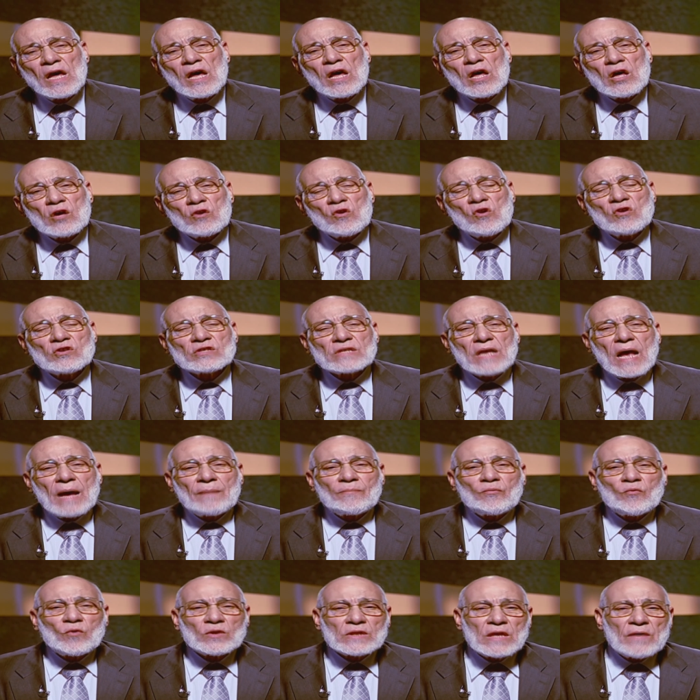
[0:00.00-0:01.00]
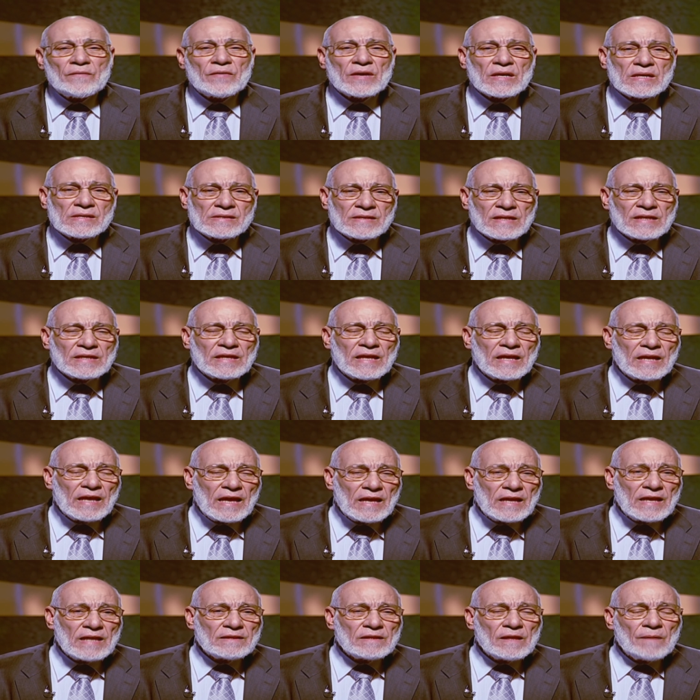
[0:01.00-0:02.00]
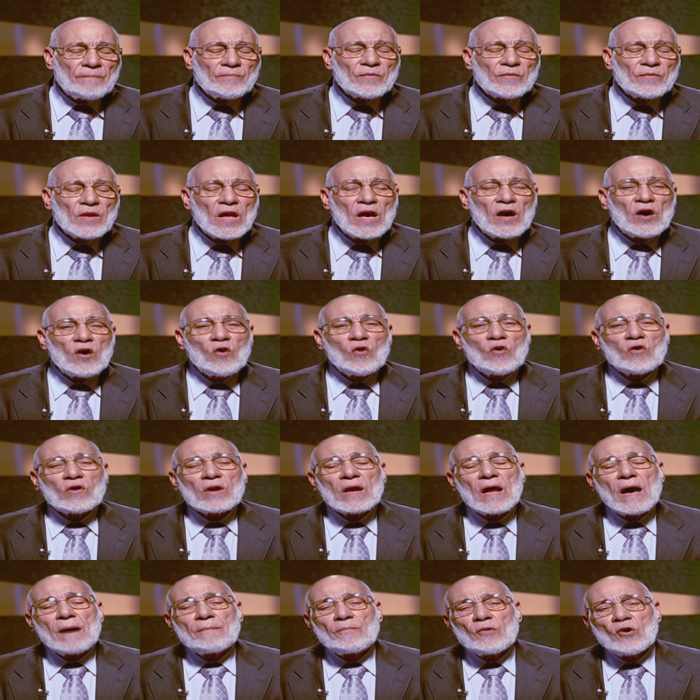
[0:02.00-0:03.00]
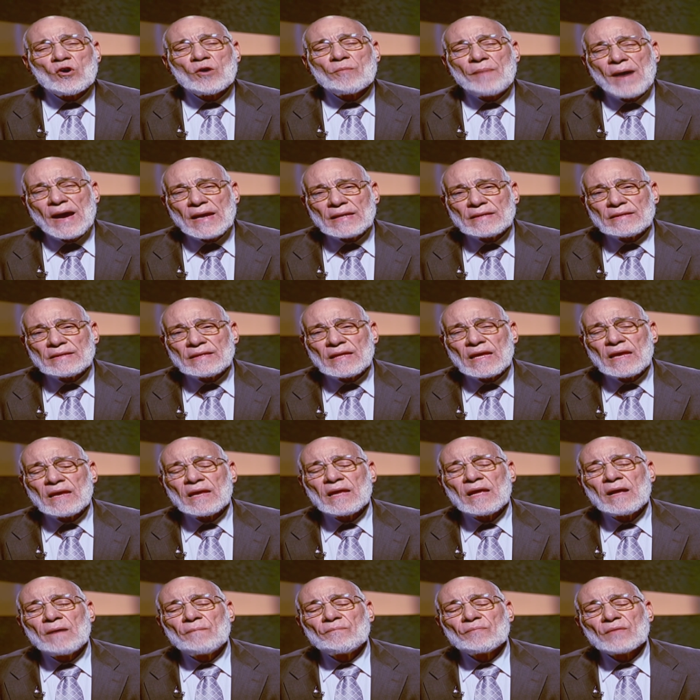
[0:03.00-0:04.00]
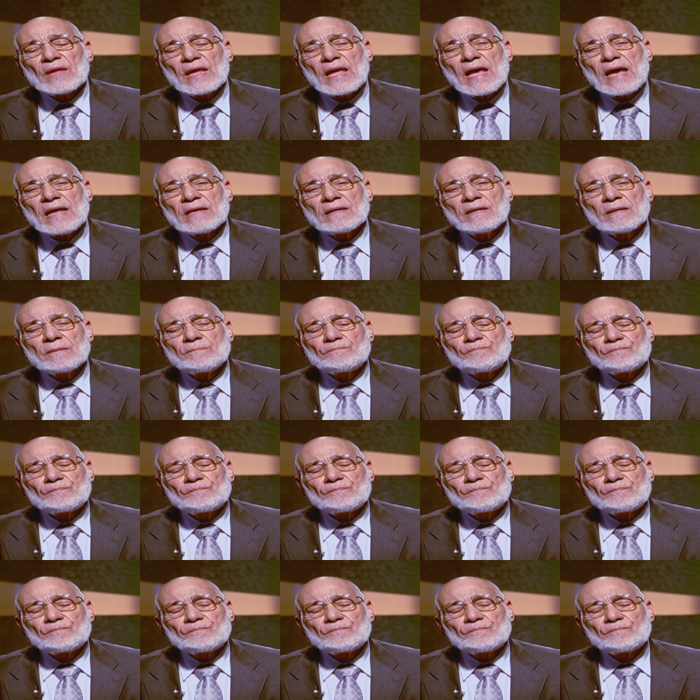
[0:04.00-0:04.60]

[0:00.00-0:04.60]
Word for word: rolls up whatever is written in it, or a book binding can